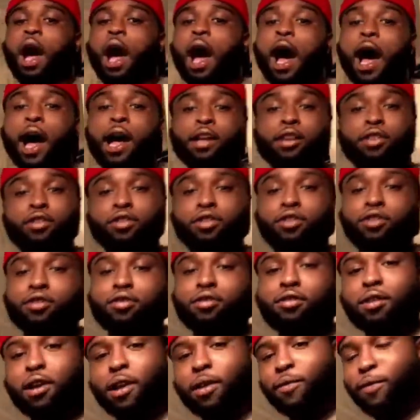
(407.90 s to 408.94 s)
Hi
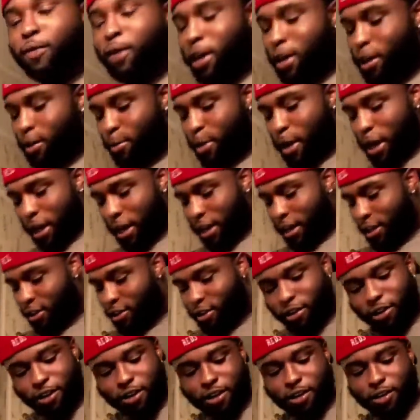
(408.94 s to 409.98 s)
YouTube, I'm finally back at the
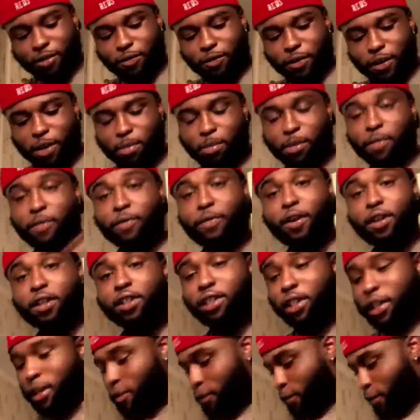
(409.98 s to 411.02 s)
crib, you feel me?
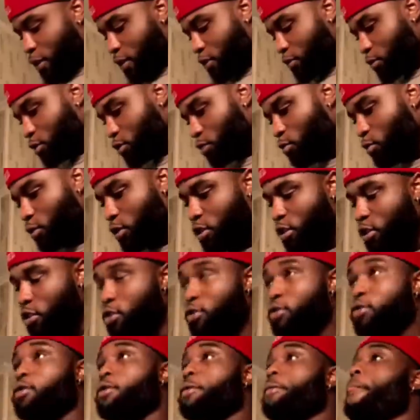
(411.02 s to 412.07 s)
First thing first, what you want to
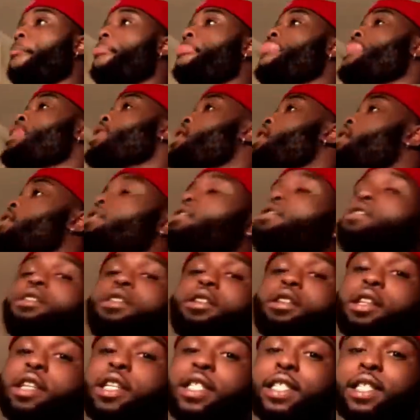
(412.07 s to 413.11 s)
do,
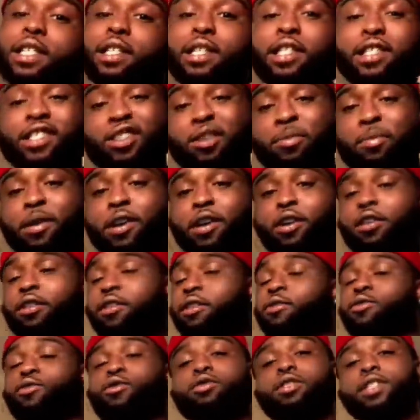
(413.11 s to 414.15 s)
listen, this gonna be your
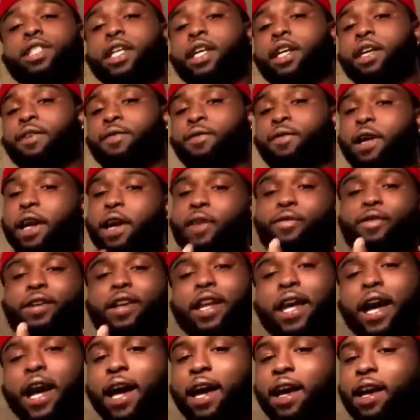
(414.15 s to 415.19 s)
routine for every
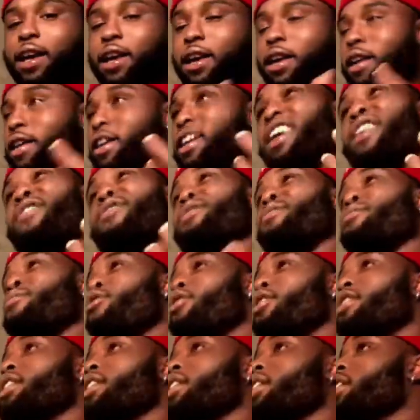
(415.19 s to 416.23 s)
night, every
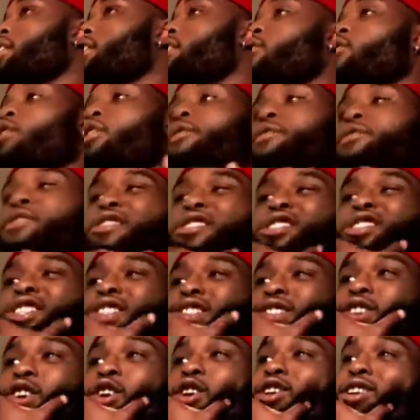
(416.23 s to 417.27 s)
morning, or if you
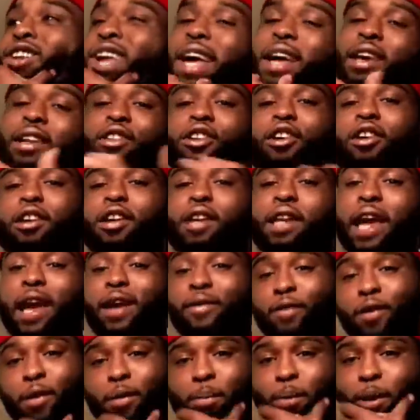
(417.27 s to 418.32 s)
just, or like during the day,
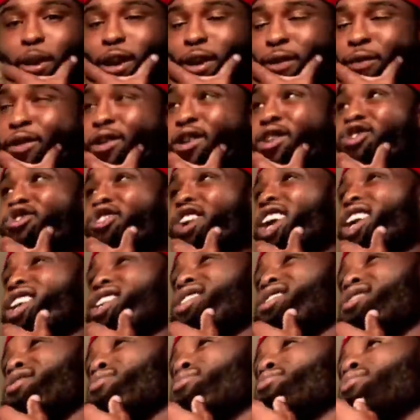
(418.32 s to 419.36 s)
if your beard feel dry or
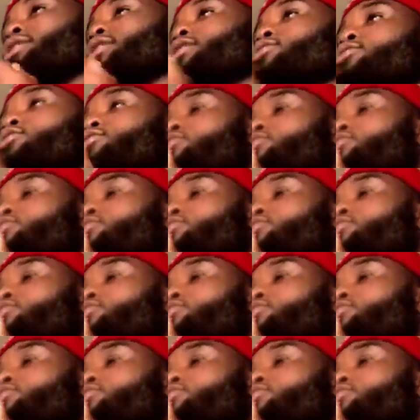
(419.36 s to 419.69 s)
something, this is